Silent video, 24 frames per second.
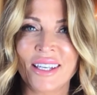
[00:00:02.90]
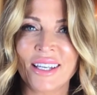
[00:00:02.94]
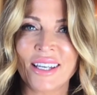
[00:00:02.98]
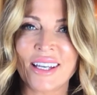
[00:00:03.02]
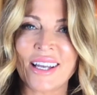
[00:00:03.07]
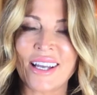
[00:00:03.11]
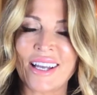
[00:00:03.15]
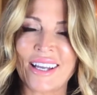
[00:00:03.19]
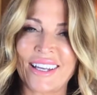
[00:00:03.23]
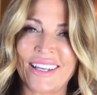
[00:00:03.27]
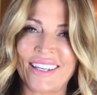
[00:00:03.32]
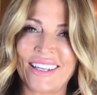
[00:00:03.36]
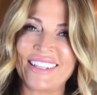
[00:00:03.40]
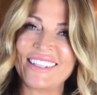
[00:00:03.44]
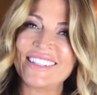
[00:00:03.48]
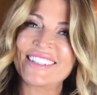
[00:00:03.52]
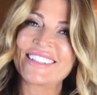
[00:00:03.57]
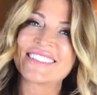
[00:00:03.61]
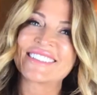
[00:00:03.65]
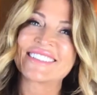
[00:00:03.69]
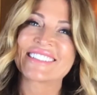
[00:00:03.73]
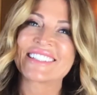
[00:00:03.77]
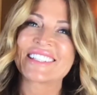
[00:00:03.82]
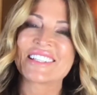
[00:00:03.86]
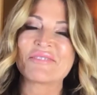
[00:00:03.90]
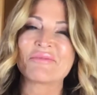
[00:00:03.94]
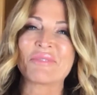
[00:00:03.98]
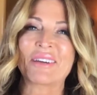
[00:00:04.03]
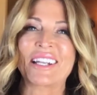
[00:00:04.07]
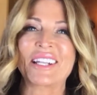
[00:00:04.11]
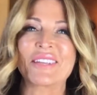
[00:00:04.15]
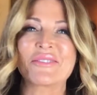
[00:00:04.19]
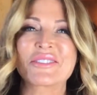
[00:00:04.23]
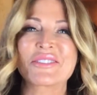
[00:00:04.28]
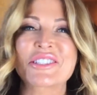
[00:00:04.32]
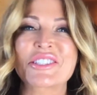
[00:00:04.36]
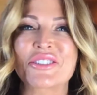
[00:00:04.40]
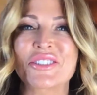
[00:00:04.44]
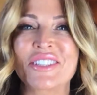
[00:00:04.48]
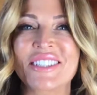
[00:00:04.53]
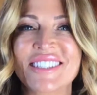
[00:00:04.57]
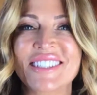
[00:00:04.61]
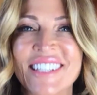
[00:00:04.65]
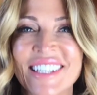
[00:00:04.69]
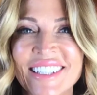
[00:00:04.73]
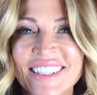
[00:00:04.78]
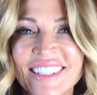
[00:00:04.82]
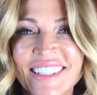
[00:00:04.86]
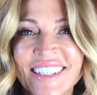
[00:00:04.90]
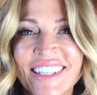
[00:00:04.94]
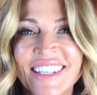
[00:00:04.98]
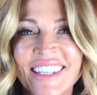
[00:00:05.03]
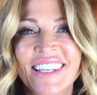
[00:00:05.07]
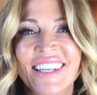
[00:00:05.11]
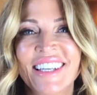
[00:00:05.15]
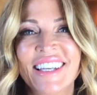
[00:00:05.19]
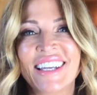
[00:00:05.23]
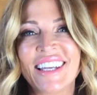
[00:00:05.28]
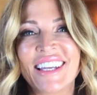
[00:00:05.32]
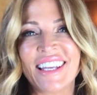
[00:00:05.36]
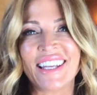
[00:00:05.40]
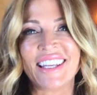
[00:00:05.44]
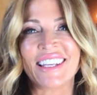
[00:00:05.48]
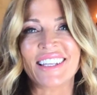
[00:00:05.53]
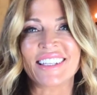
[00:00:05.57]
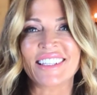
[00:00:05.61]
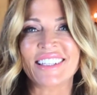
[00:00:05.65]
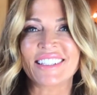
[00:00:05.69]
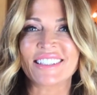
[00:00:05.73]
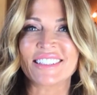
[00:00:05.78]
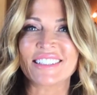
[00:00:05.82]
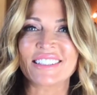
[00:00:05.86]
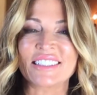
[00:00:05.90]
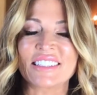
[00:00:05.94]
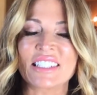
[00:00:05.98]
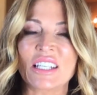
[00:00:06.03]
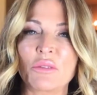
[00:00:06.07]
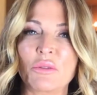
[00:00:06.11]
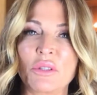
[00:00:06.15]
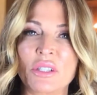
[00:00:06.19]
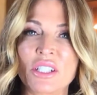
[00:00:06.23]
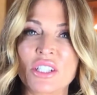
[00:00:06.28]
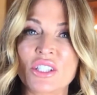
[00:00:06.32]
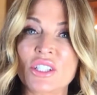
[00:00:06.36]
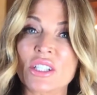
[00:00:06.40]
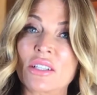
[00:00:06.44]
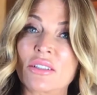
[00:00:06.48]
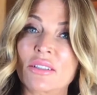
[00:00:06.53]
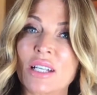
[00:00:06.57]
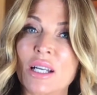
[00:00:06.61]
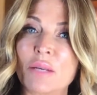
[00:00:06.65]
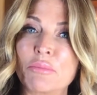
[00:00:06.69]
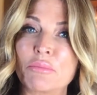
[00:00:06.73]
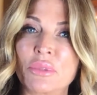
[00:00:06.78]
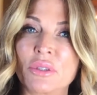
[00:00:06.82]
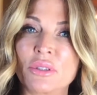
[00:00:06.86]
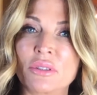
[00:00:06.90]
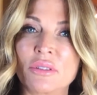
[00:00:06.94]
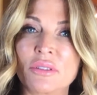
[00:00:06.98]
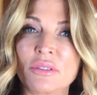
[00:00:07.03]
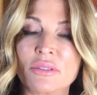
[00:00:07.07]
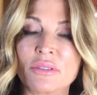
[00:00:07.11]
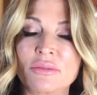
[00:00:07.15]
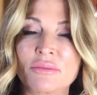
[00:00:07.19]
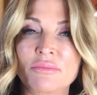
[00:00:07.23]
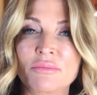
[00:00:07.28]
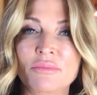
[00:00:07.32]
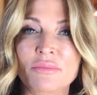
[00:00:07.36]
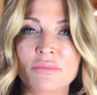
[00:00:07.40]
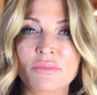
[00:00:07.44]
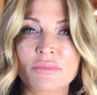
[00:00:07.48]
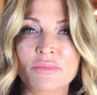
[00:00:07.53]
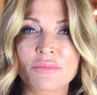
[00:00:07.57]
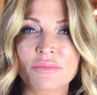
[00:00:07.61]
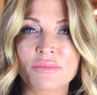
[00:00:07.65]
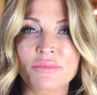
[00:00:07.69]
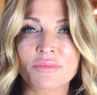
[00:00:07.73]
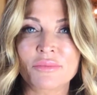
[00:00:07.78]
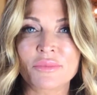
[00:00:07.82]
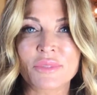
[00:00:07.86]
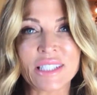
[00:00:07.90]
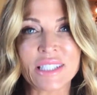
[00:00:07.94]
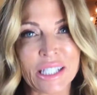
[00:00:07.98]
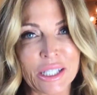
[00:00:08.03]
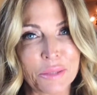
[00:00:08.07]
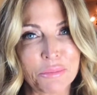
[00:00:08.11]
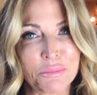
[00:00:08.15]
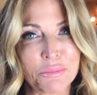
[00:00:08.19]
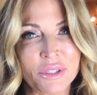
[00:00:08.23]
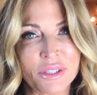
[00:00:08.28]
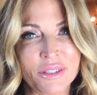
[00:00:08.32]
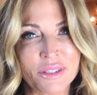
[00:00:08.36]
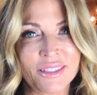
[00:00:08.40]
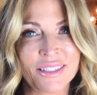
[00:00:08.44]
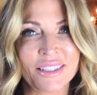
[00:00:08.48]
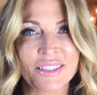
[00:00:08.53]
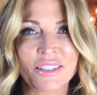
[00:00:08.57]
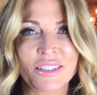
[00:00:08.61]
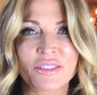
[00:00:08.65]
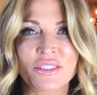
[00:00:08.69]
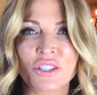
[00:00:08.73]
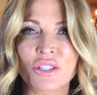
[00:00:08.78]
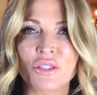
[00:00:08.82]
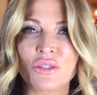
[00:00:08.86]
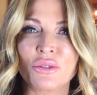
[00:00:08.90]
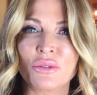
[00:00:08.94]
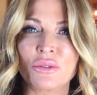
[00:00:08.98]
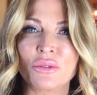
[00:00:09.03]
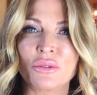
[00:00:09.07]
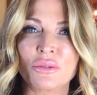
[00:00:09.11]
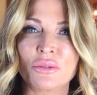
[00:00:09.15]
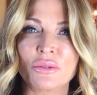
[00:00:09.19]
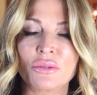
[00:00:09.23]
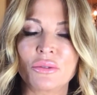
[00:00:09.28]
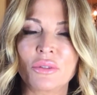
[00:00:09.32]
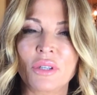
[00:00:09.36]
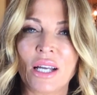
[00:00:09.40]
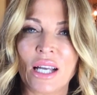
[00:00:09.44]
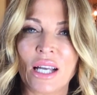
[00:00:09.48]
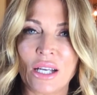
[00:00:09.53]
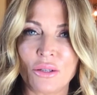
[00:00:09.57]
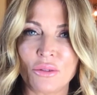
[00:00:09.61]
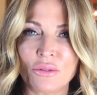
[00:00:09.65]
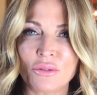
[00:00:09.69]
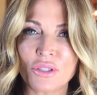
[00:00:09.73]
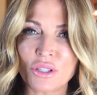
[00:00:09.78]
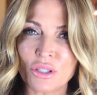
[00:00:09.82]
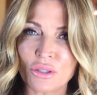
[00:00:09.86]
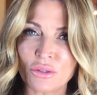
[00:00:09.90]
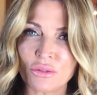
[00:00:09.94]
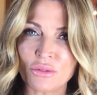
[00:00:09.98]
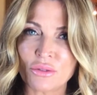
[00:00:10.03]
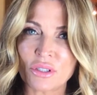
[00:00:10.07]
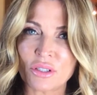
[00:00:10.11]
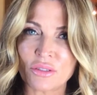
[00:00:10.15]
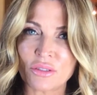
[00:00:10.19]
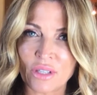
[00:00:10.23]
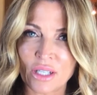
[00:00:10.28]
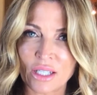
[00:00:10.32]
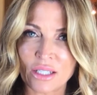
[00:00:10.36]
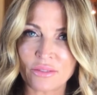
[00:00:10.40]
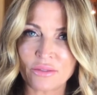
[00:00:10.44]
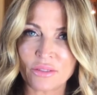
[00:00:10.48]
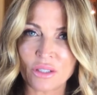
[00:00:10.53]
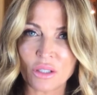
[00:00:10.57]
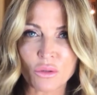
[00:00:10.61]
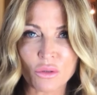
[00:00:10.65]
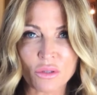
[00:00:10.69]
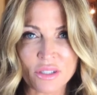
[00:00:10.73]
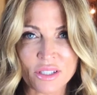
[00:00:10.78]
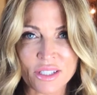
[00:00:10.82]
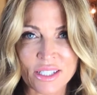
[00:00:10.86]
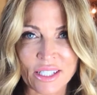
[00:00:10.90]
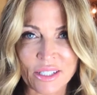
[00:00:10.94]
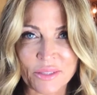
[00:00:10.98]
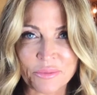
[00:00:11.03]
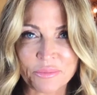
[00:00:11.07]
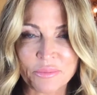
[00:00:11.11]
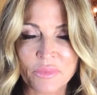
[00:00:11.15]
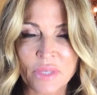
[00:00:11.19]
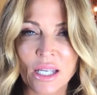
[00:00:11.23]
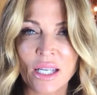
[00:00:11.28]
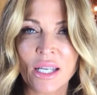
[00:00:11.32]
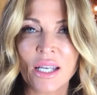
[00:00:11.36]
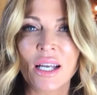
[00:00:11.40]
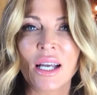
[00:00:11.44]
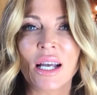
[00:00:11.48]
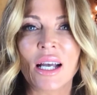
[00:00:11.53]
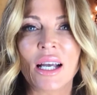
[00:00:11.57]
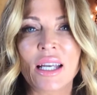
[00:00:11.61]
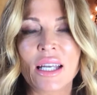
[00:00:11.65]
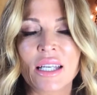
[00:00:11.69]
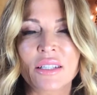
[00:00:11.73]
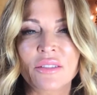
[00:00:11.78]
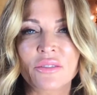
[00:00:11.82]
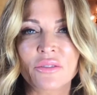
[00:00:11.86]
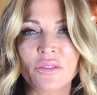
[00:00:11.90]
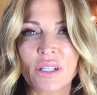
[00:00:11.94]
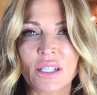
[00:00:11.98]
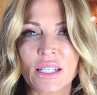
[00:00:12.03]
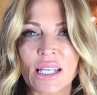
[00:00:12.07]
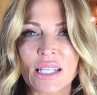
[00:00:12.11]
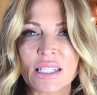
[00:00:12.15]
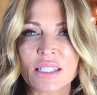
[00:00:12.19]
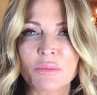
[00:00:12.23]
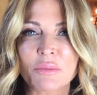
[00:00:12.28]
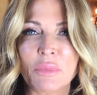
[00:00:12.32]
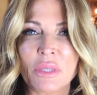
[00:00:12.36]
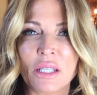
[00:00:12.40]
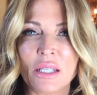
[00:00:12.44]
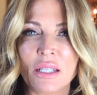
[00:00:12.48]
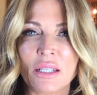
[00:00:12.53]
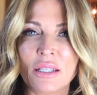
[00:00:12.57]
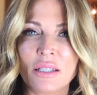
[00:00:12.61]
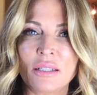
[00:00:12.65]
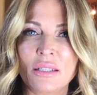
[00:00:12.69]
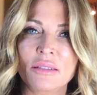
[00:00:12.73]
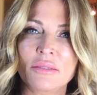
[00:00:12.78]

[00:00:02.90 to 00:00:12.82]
Hi, my name is Teresa, and I wanted to share a couple tips to how to survive a quarantine. I had a friend ask me